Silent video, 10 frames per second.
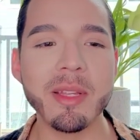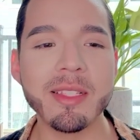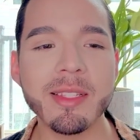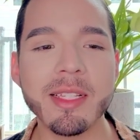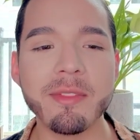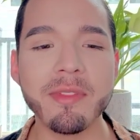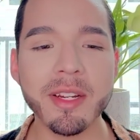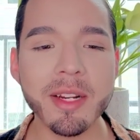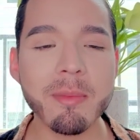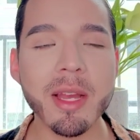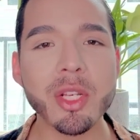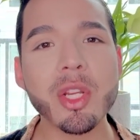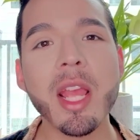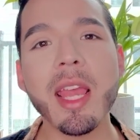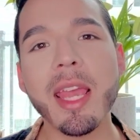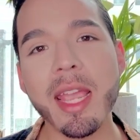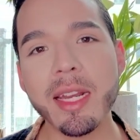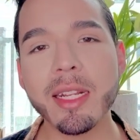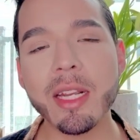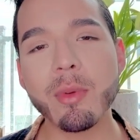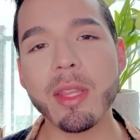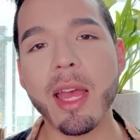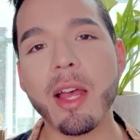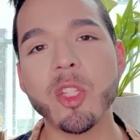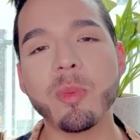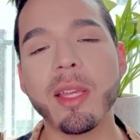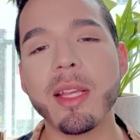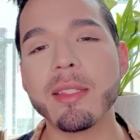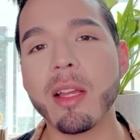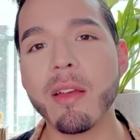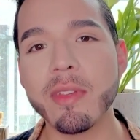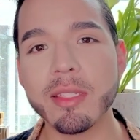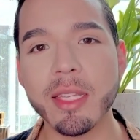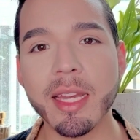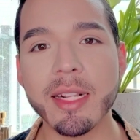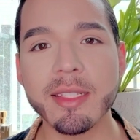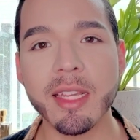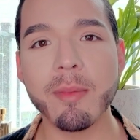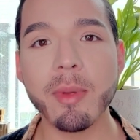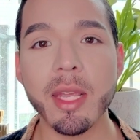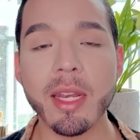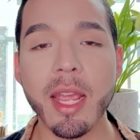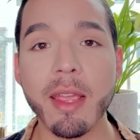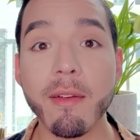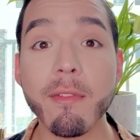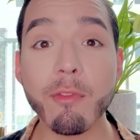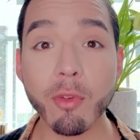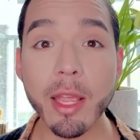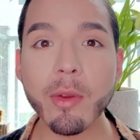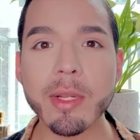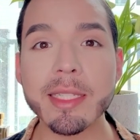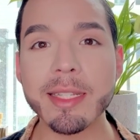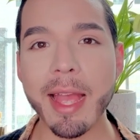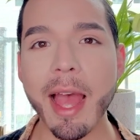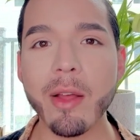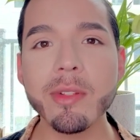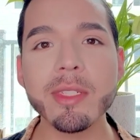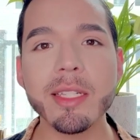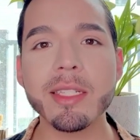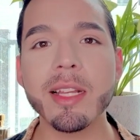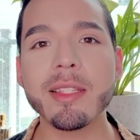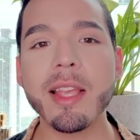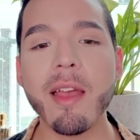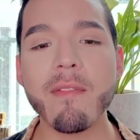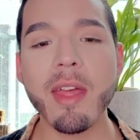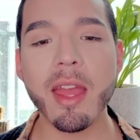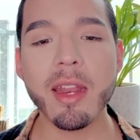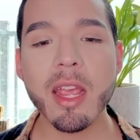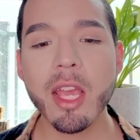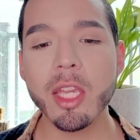It's, it's very much in line with the house, because obviously Cartier being a, a fragrance house, it does have that,